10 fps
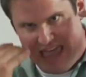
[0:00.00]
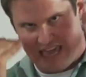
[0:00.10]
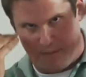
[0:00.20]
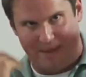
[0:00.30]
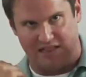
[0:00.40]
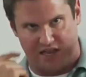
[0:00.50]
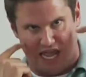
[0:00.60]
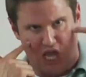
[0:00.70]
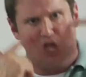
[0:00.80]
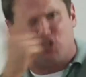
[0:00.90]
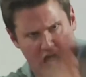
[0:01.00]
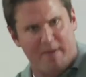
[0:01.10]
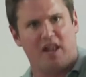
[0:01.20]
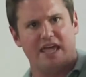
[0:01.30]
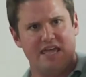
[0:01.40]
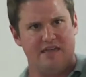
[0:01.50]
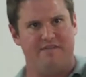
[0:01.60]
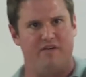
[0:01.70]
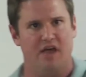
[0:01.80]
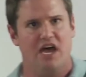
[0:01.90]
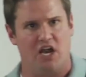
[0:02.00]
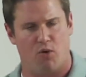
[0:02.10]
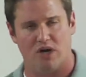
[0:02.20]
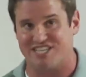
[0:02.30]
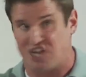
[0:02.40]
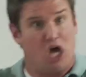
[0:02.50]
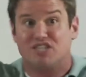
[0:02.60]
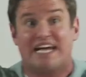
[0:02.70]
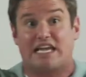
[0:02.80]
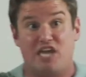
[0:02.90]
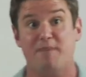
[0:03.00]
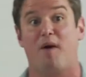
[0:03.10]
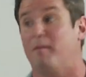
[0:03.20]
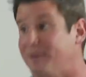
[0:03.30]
and ability to believe. In other words, as long as I can keep on